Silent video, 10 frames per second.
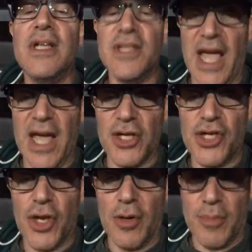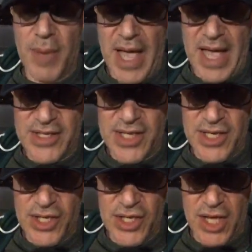Daily Show. My hat
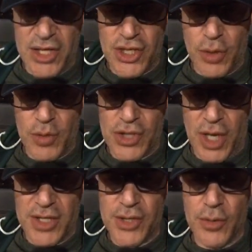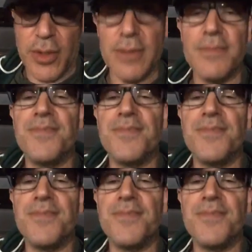says The Daily Show with Jon Stewart.